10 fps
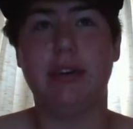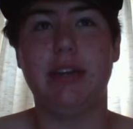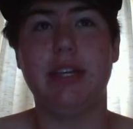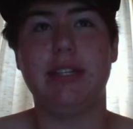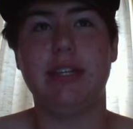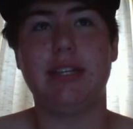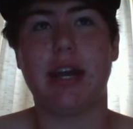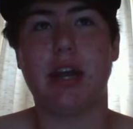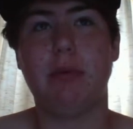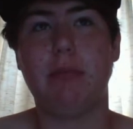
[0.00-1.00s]
He's
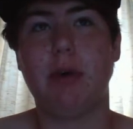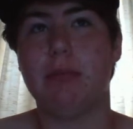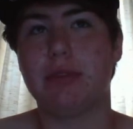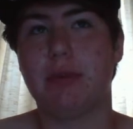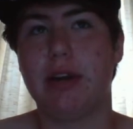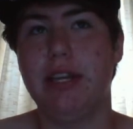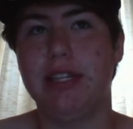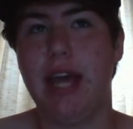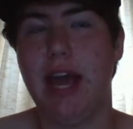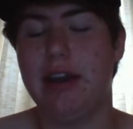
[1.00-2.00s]
had a couple moments where
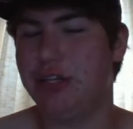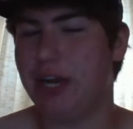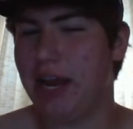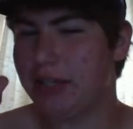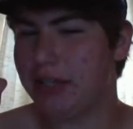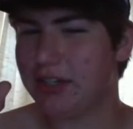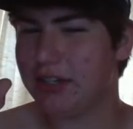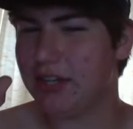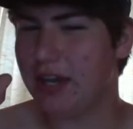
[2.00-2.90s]
he's had a chance